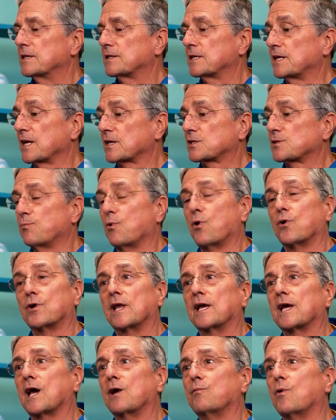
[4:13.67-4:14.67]
next morning,
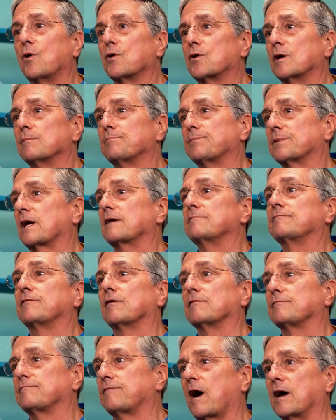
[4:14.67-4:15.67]
I woke up and I felt
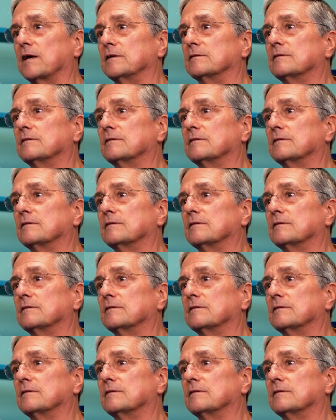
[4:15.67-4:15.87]
fine.